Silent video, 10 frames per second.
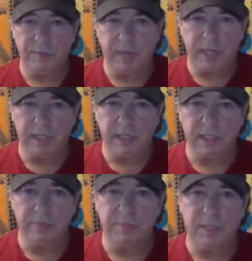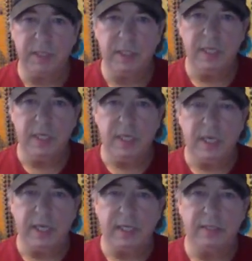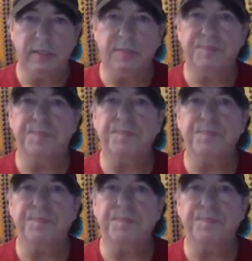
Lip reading: politics, but it has